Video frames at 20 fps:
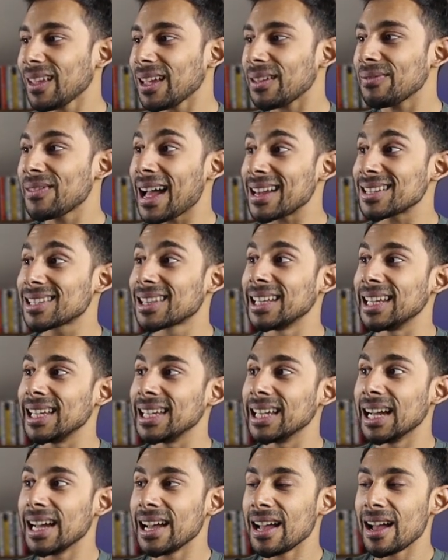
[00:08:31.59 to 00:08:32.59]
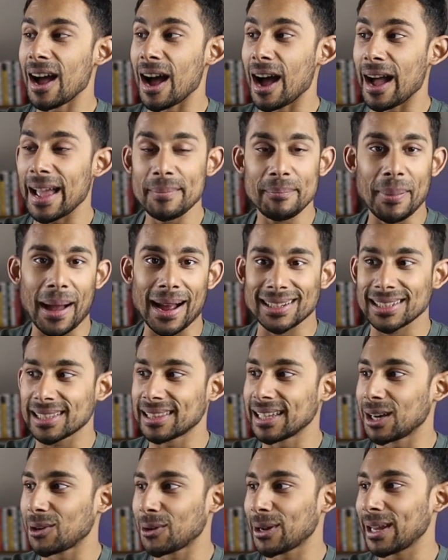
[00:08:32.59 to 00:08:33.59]
That's the uh, impact
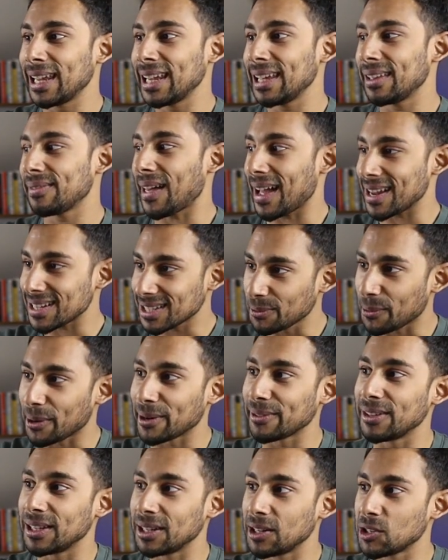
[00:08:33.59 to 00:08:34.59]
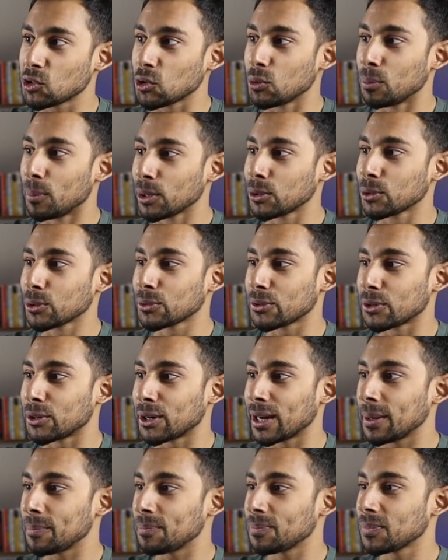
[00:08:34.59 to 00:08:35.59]
theory. That's one of the initial models
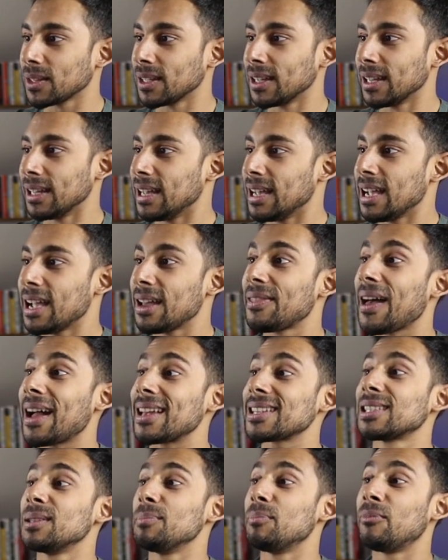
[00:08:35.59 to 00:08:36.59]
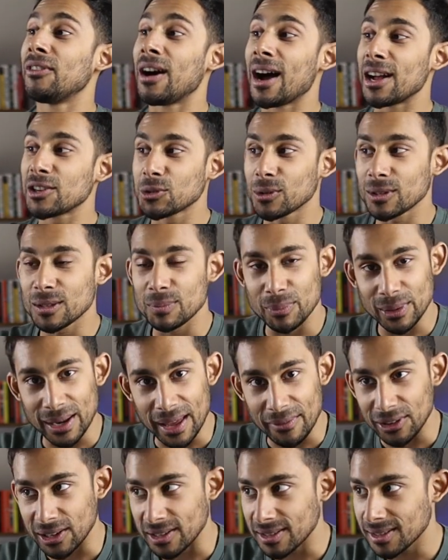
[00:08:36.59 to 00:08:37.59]
for it. That's the virtuous
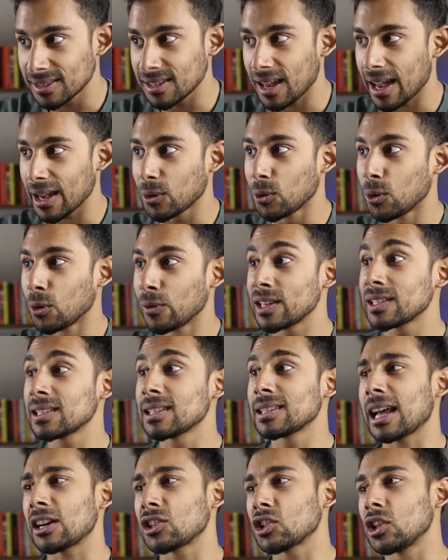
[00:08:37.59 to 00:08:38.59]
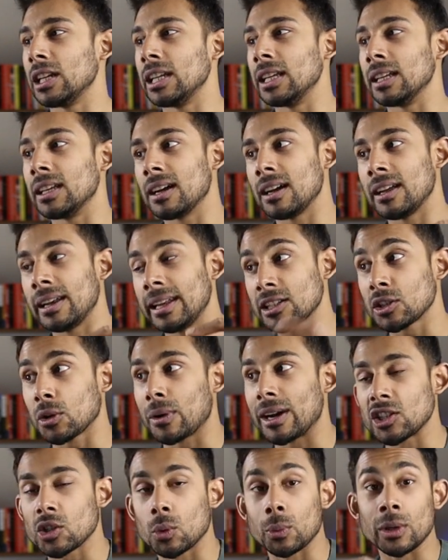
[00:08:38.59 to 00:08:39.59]
benevolent cycle. This is actually an
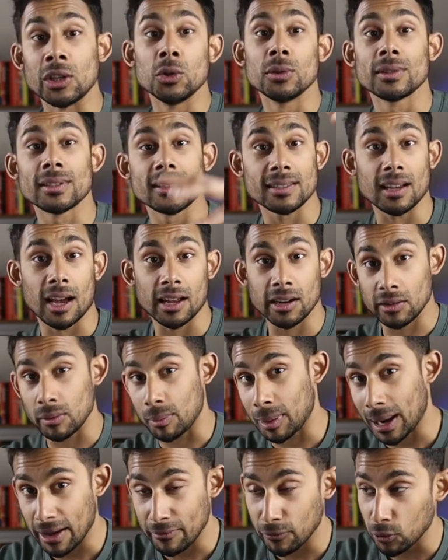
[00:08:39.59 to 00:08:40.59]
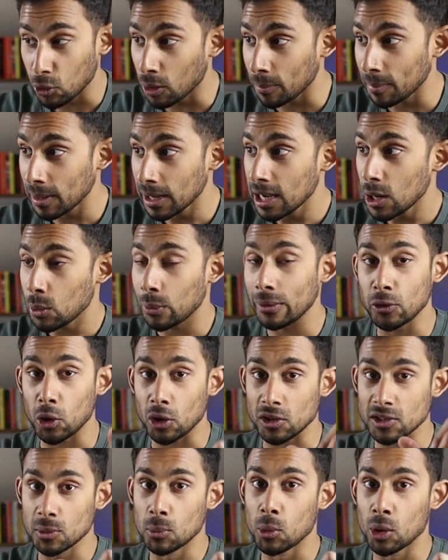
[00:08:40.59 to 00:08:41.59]
iteration we use inside of the platform. We've got a
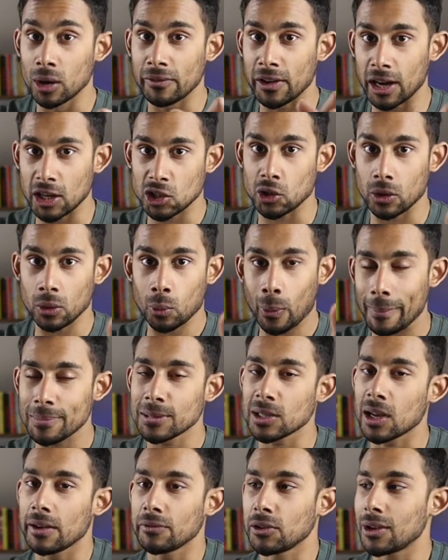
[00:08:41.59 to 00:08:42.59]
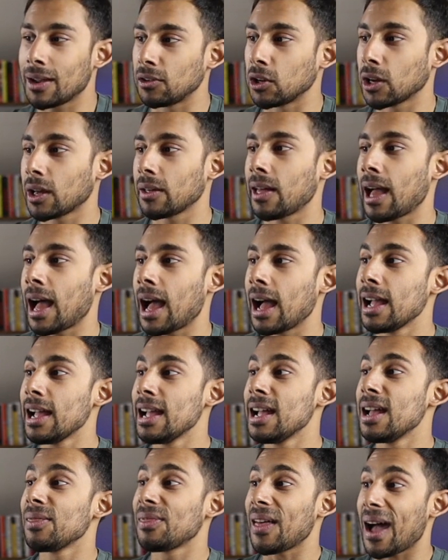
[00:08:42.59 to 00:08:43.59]
smaller version on the website if you have a look at that.
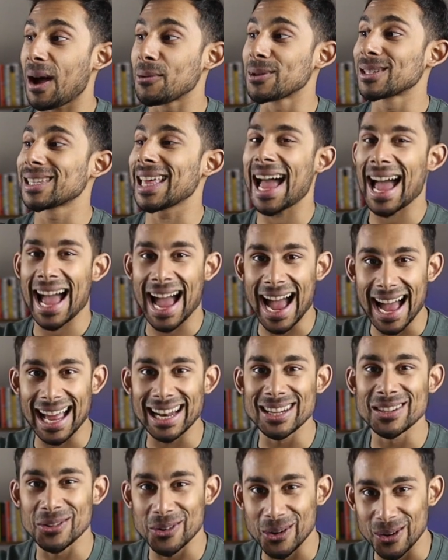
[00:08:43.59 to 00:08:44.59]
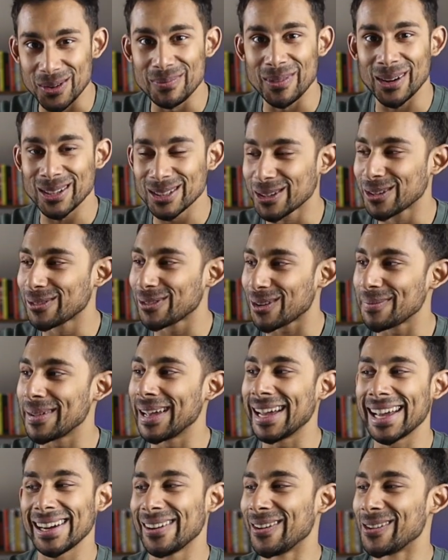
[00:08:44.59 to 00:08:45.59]
That was the hand-drawn model from
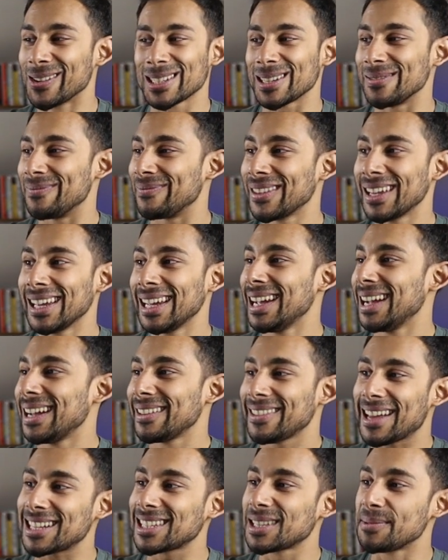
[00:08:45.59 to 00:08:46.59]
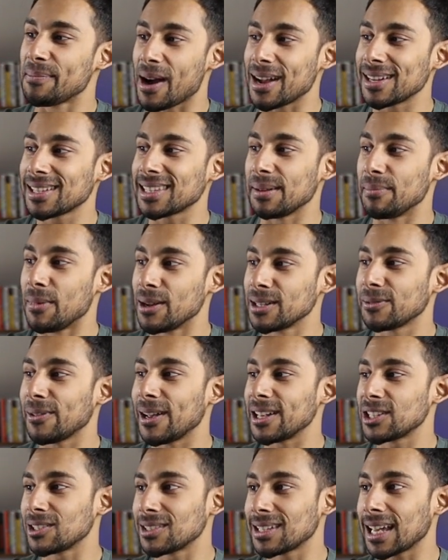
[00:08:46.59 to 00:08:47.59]
it, awesome. That's the mindset
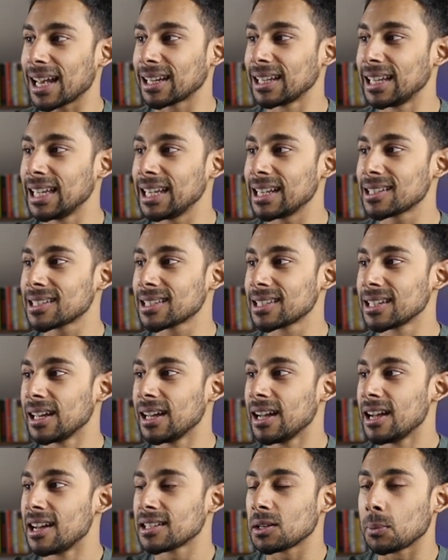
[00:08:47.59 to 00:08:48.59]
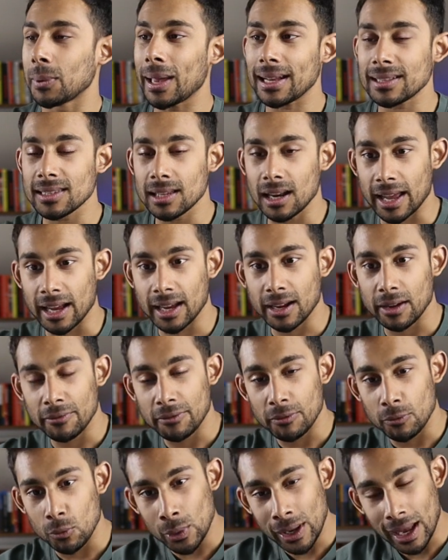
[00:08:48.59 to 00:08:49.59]
motivation techniques. So we had to like,
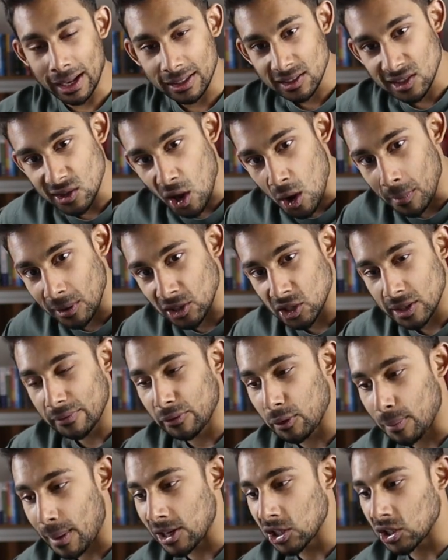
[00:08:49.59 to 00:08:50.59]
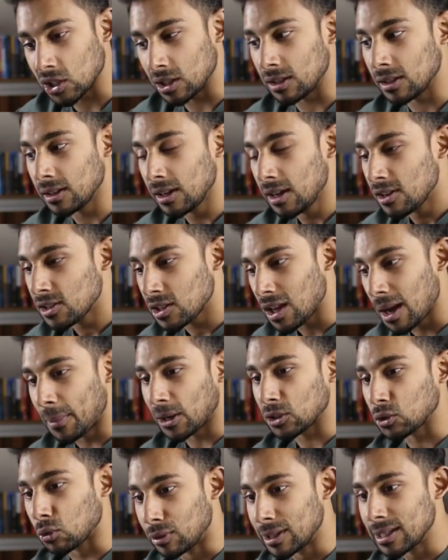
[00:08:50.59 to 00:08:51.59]
we had so much information, so
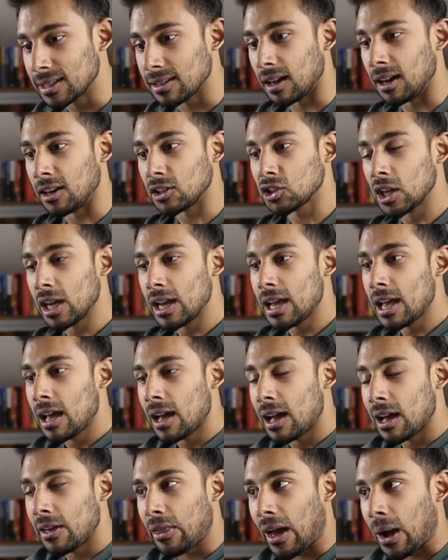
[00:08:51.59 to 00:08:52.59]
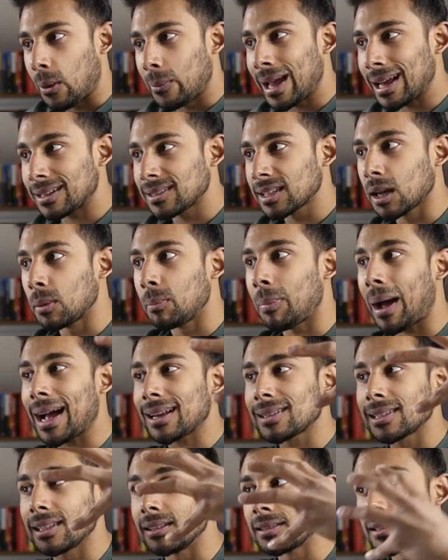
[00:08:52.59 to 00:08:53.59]
much research that we had to
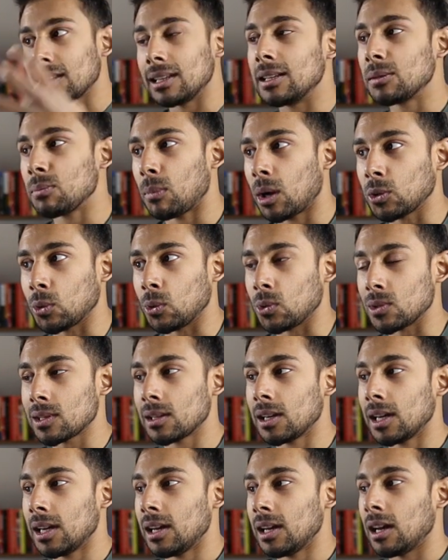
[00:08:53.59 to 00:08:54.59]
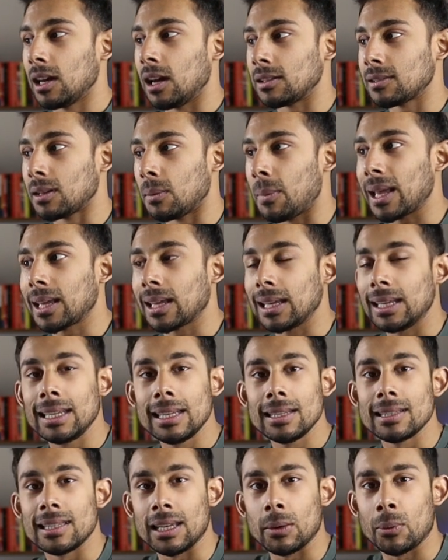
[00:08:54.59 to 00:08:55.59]
compact it into these models to make it
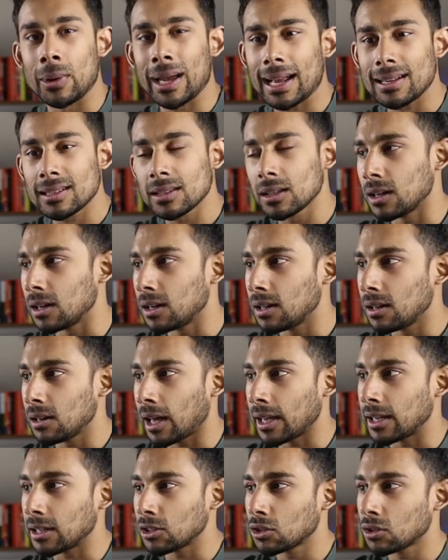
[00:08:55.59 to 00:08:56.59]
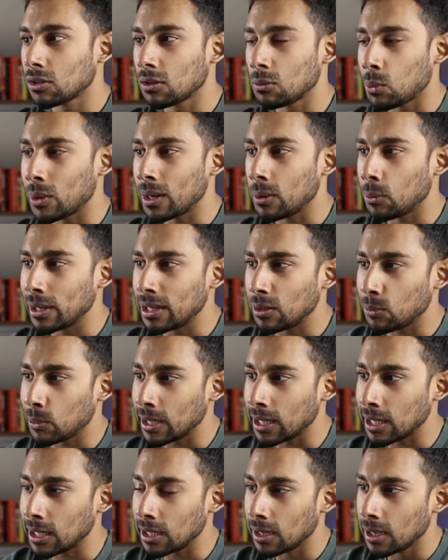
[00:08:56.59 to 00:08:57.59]
easy. And we had to like, we, we,
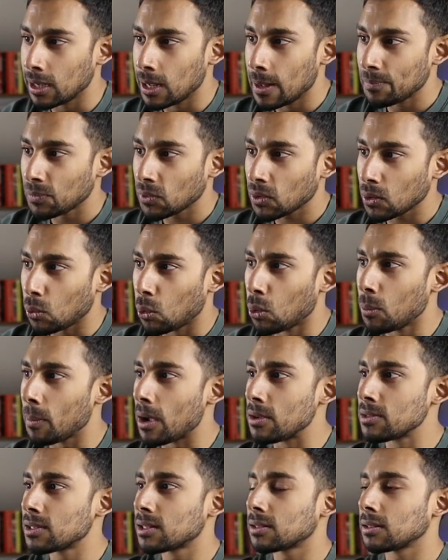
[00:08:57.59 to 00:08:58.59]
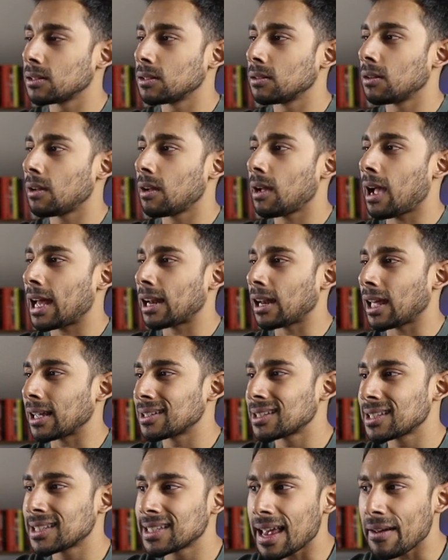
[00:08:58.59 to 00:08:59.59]
we almost had like
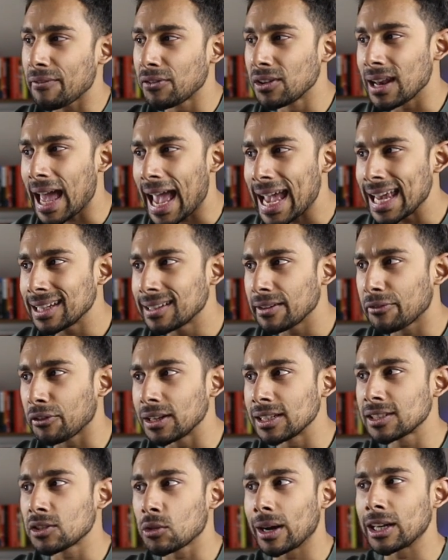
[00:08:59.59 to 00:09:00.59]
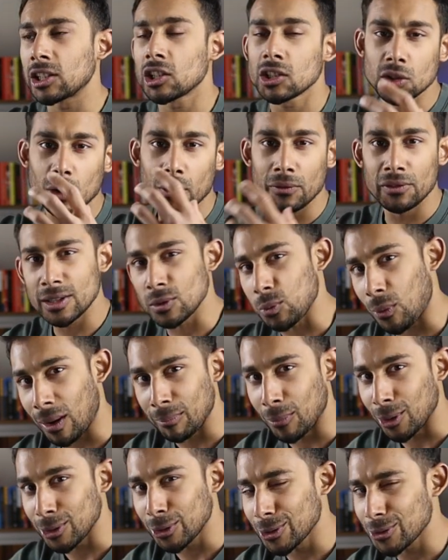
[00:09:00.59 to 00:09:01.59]
seven, eight different iterations of this one
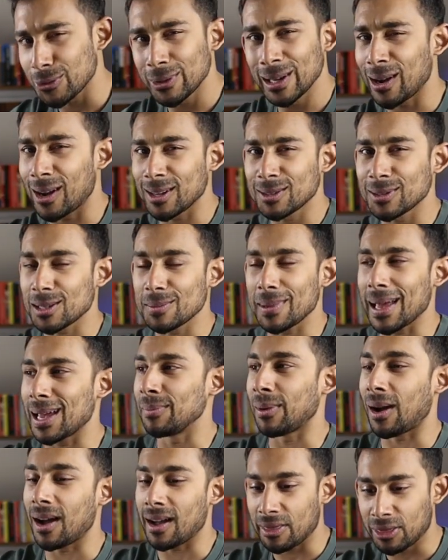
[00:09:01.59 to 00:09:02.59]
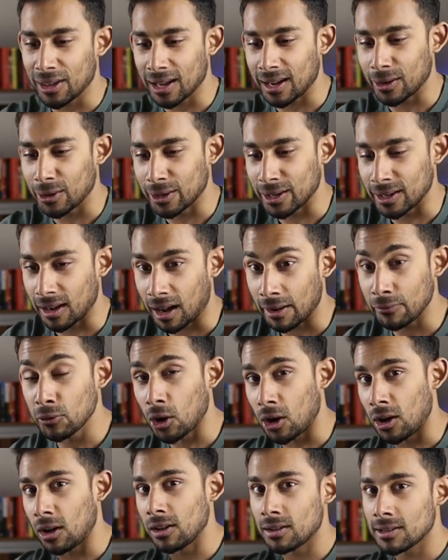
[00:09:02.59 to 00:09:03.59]
model. It's really hard to explain, but I think I got I've
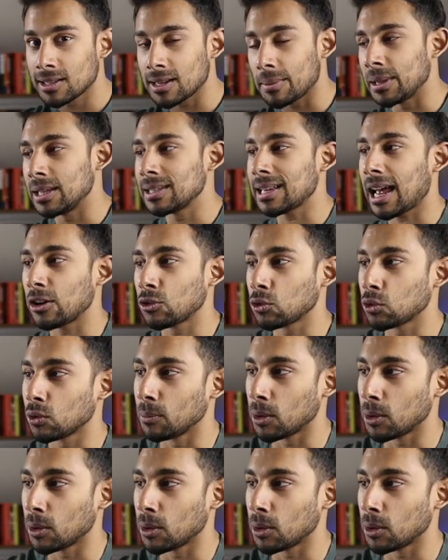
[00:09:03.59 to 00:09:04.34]
got some of these hand-drawn